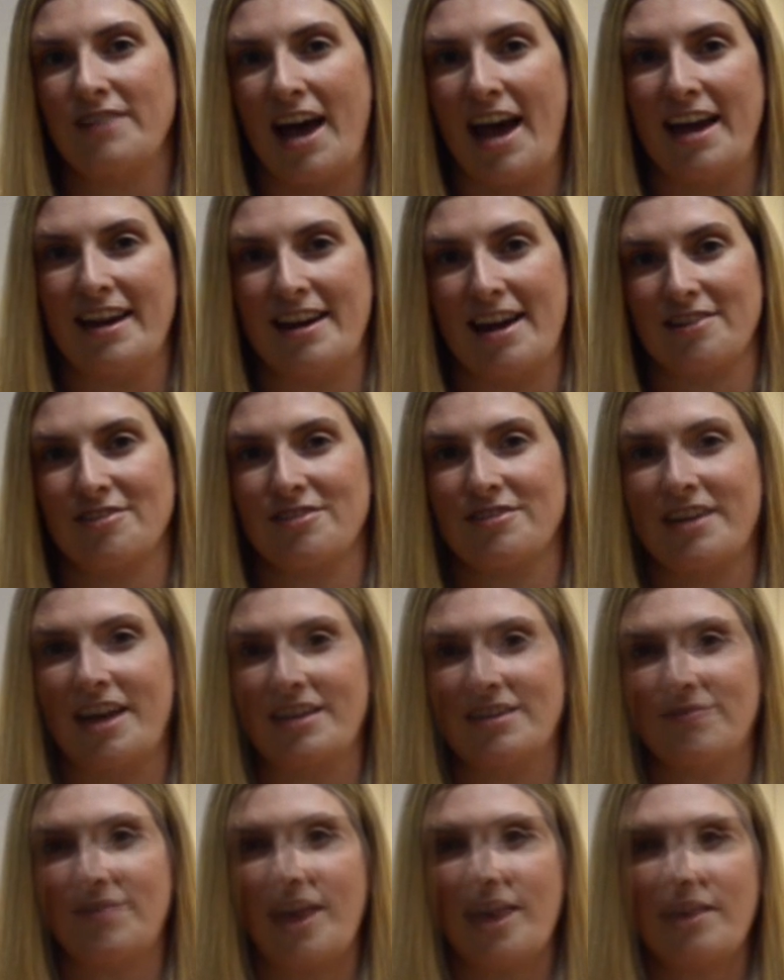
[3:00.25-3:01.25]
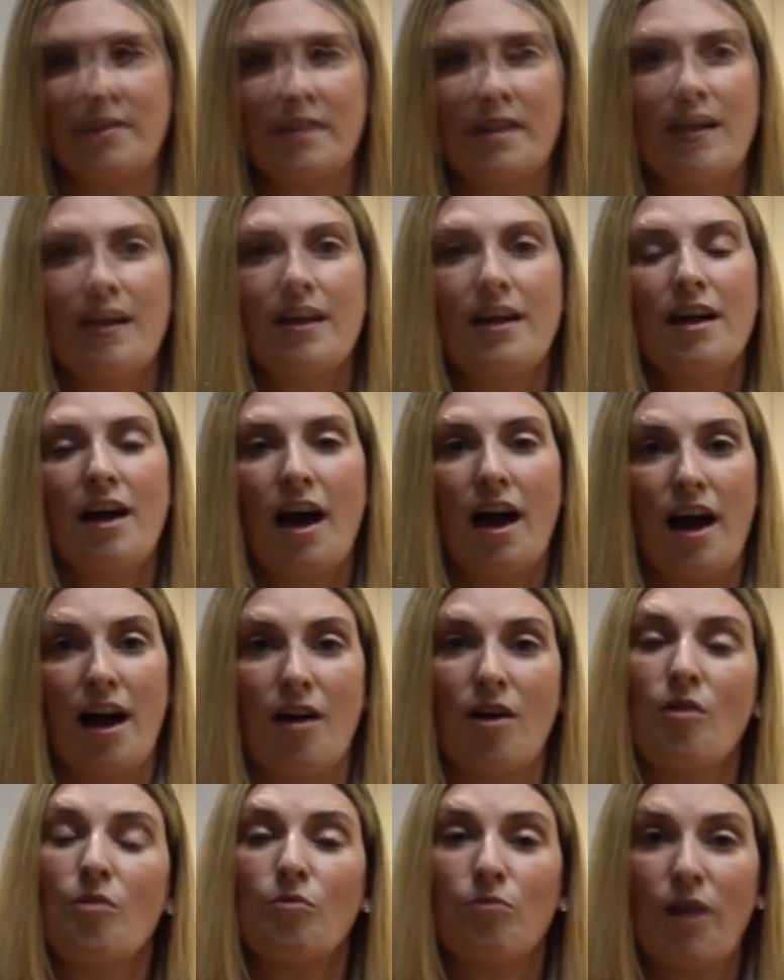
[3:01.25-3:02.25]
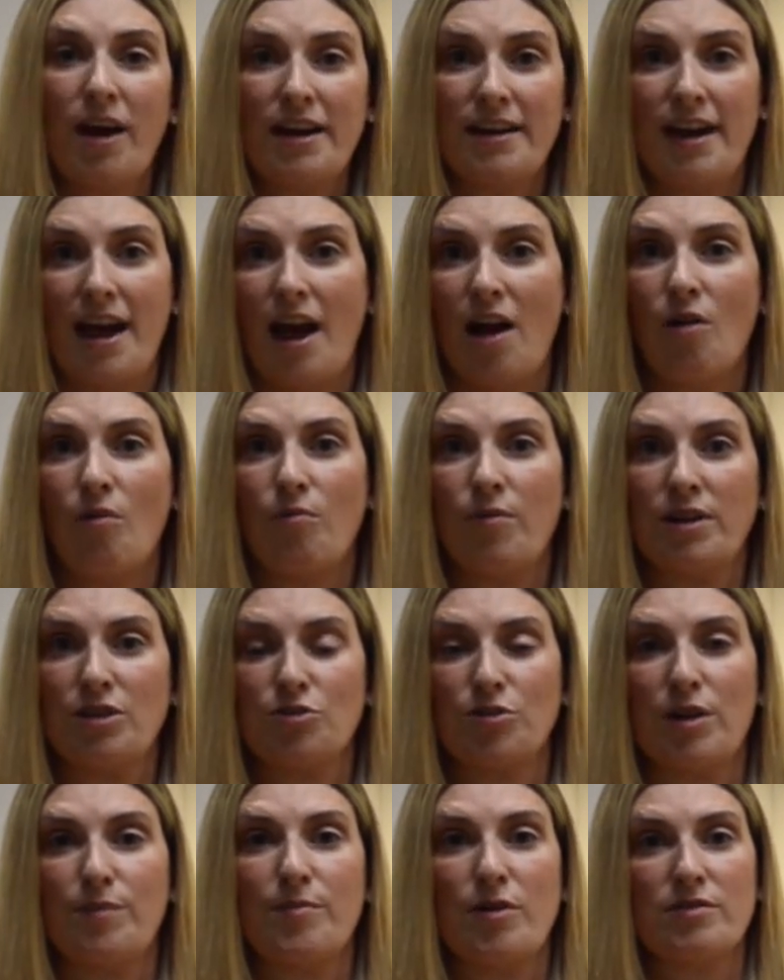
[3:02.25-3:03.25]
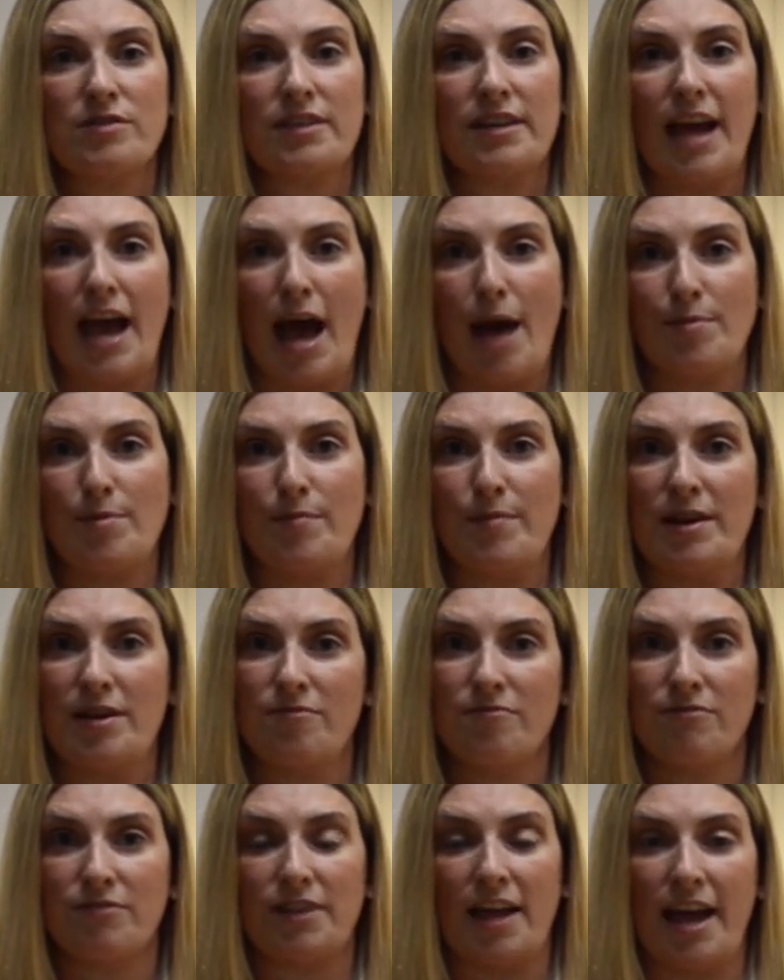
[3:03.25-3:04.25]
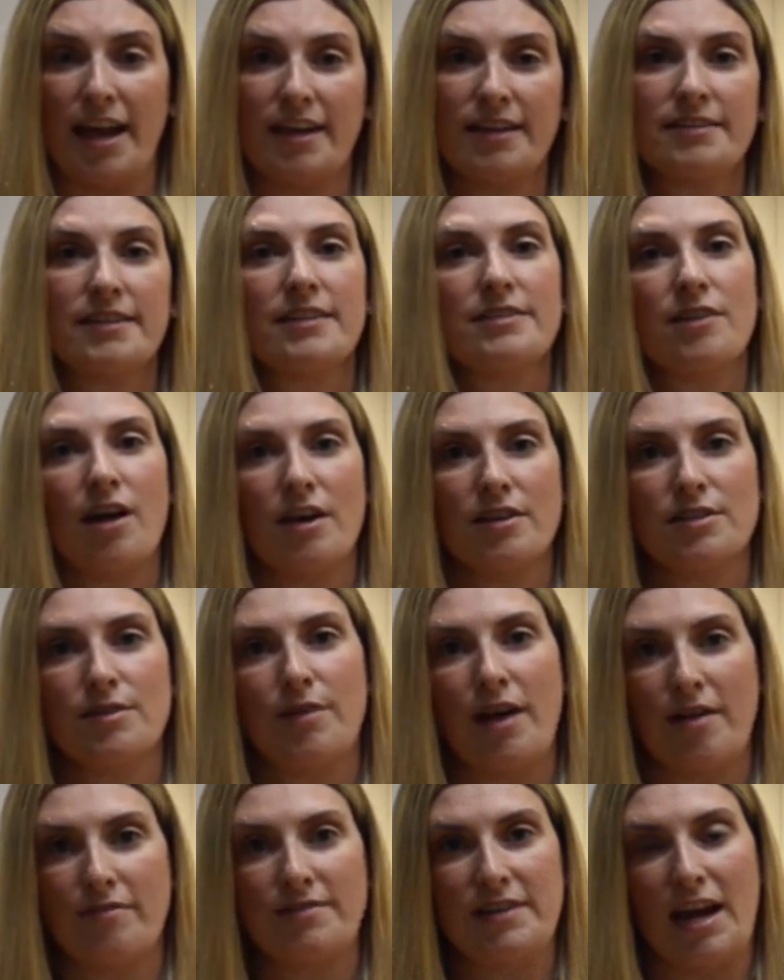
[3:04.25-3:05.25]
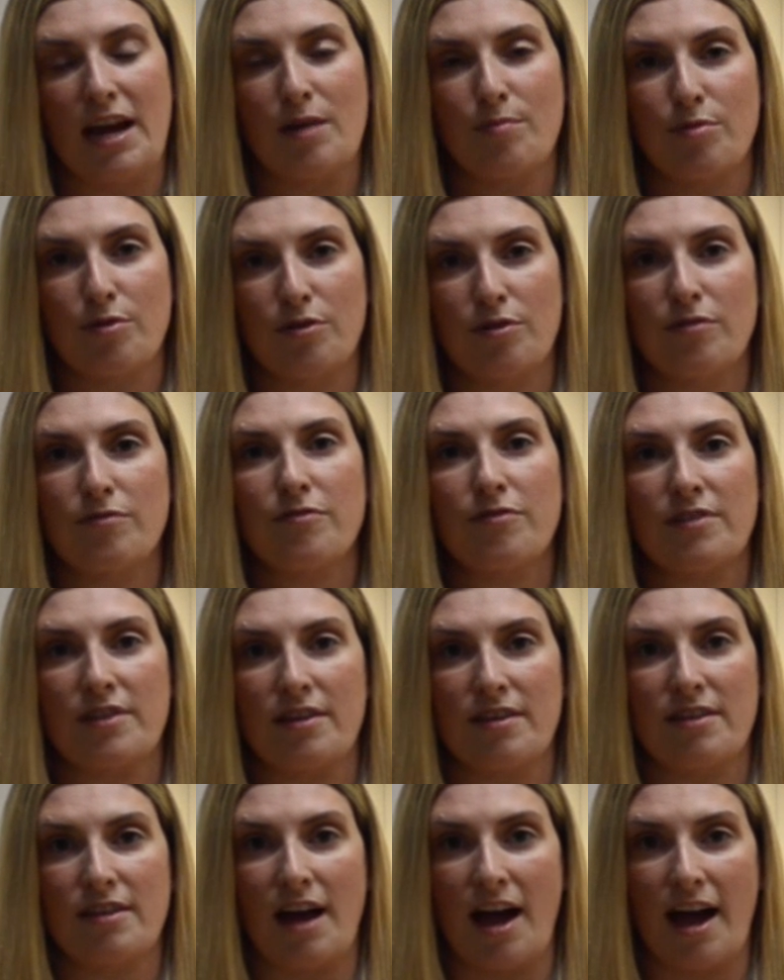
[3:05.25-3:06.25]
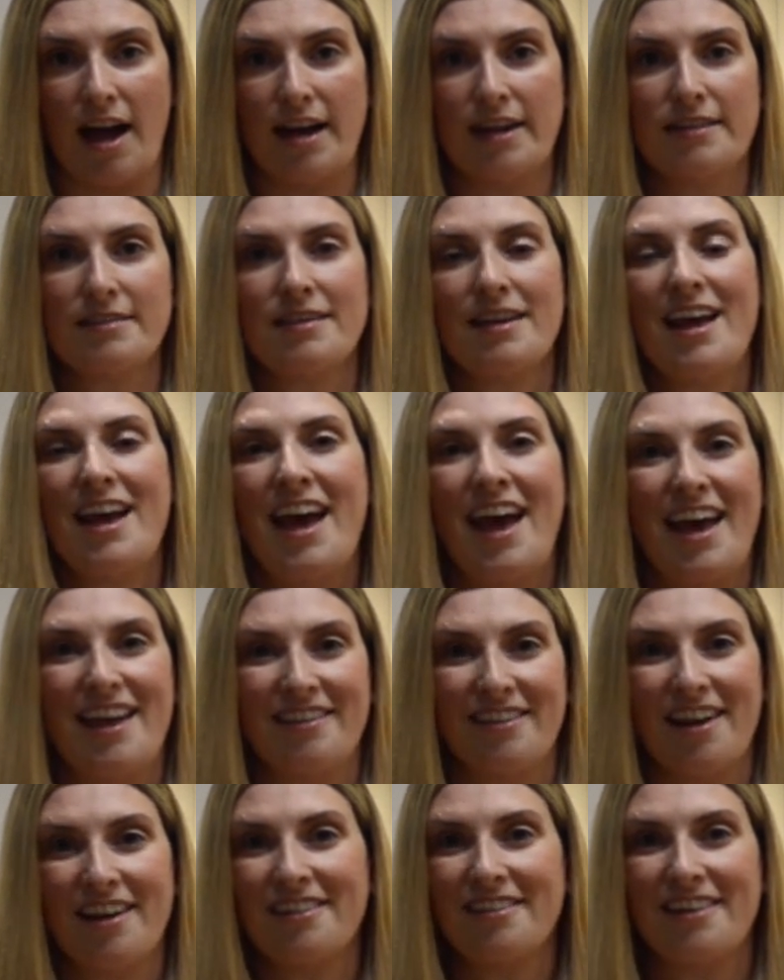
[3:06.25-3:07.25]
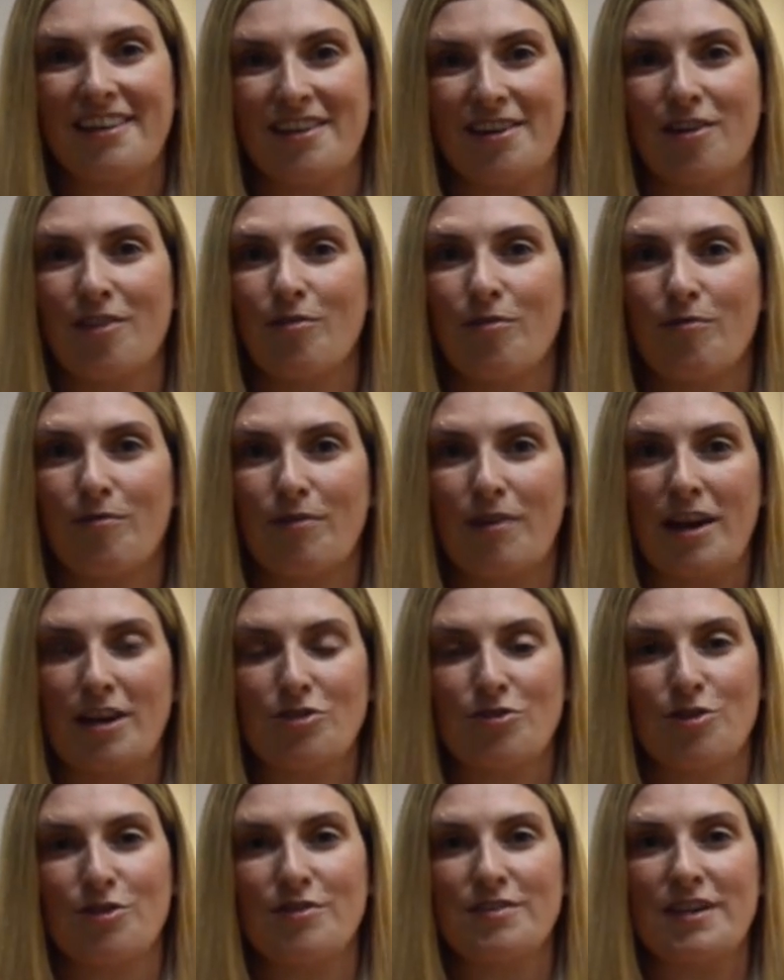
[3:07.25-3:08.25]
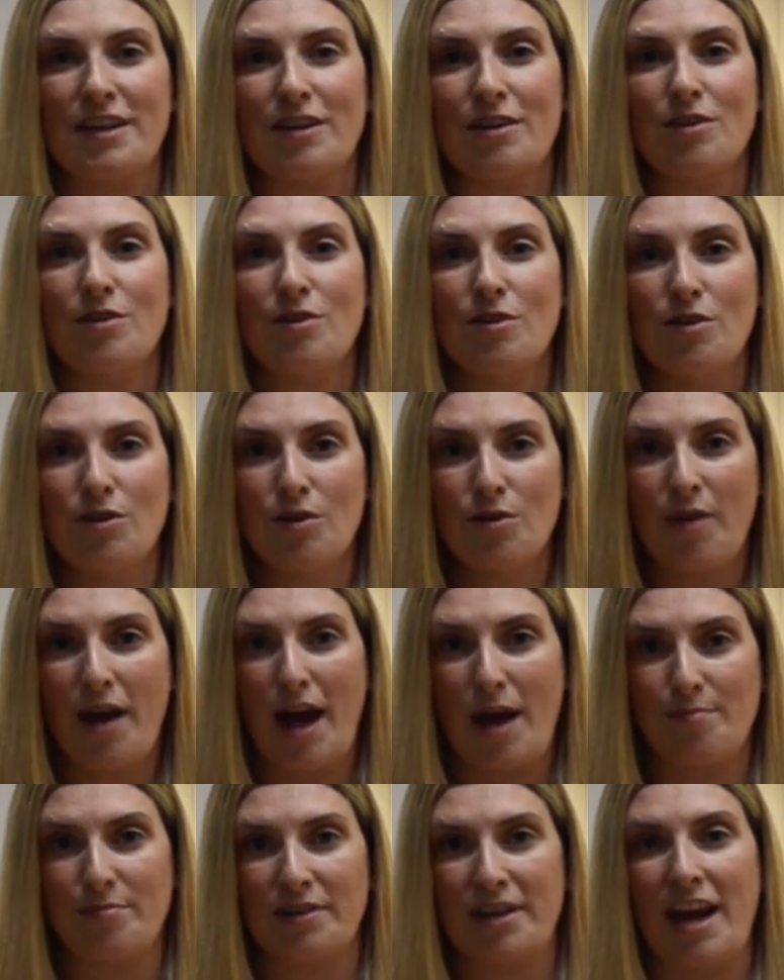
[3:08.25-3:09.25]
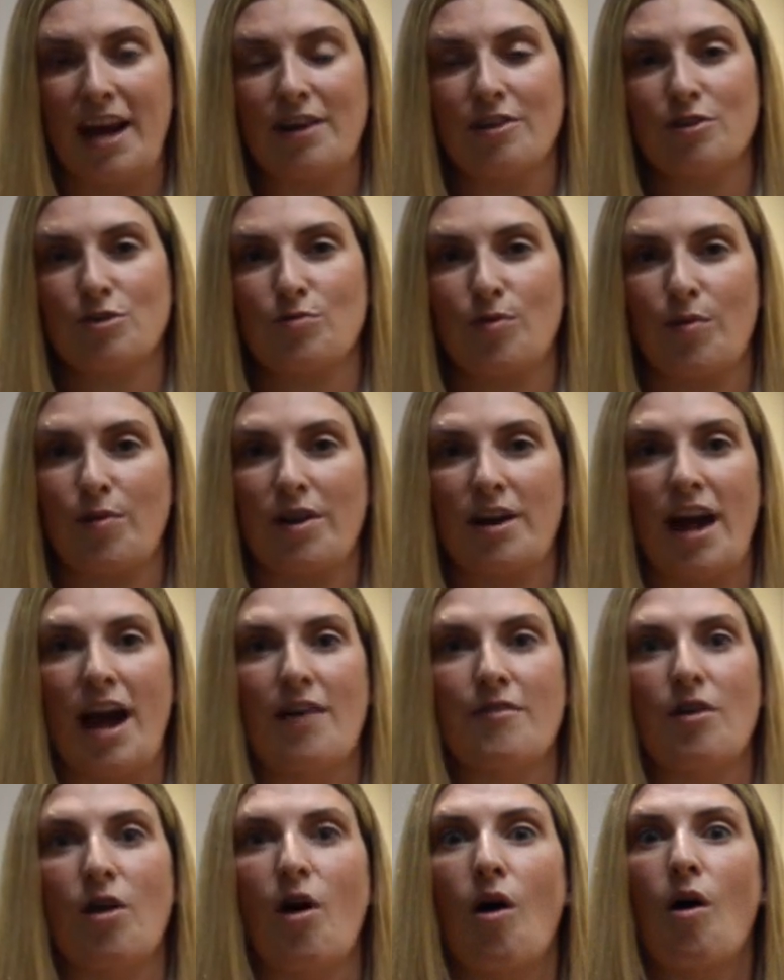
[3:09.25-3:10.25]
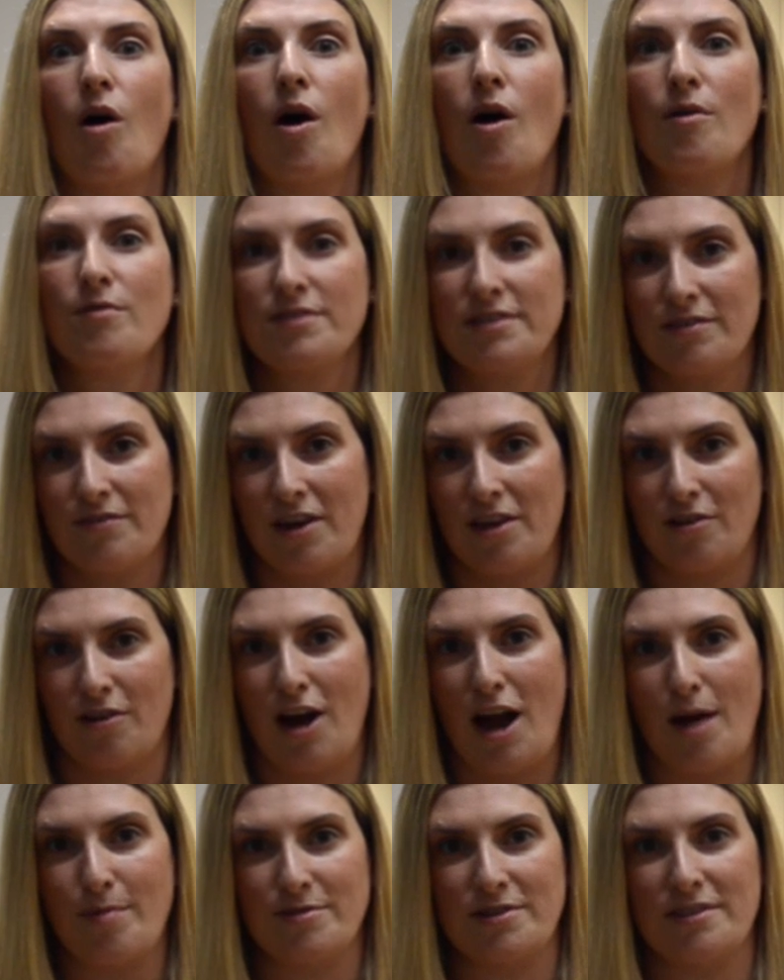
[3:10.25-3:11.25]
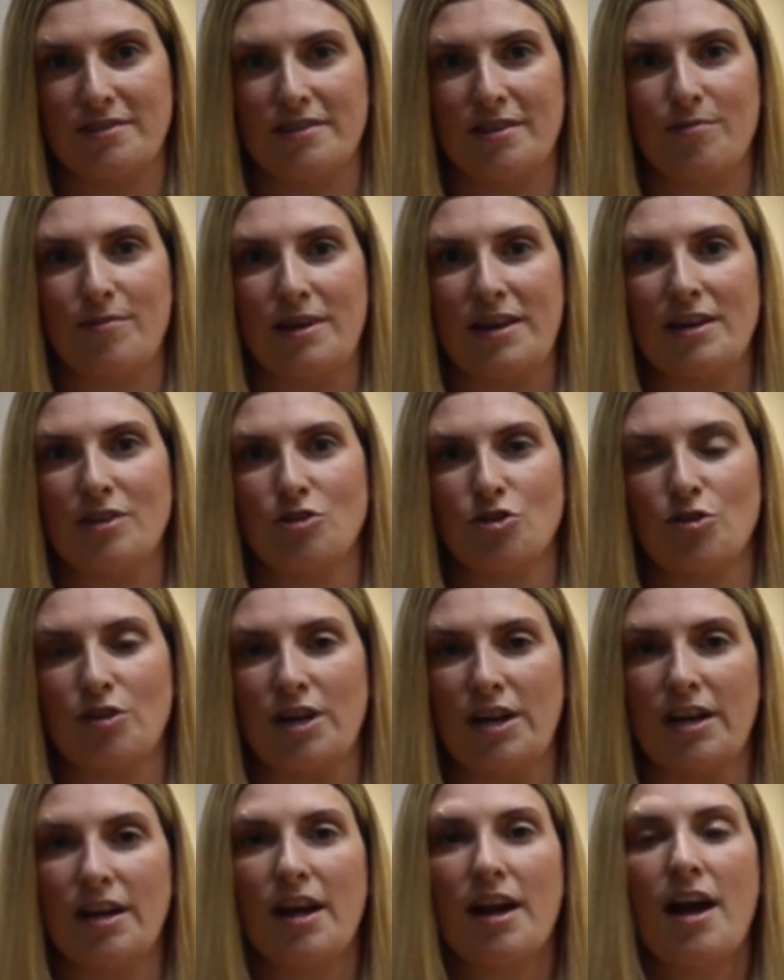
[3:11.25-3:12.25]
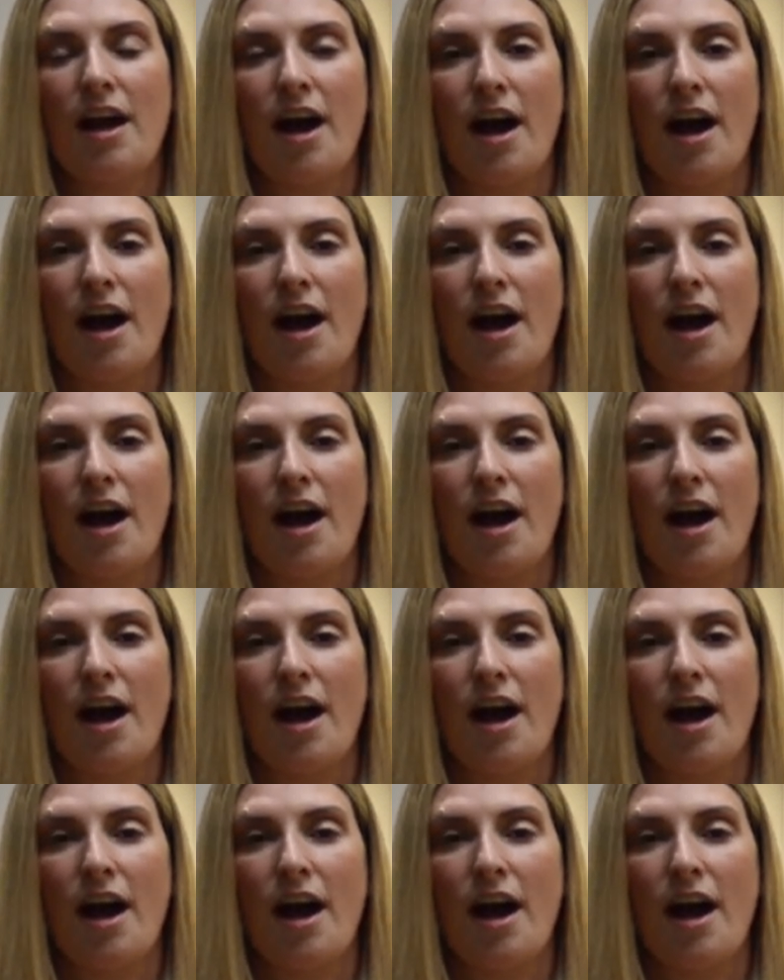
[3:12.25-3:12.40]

diet and exercise fat. Right now, we treat mostly abdomen and flanks. It's also FDA approved for the thighs. And luckily, they're introducing new applicators where we're going to have a host of other options that we can treat,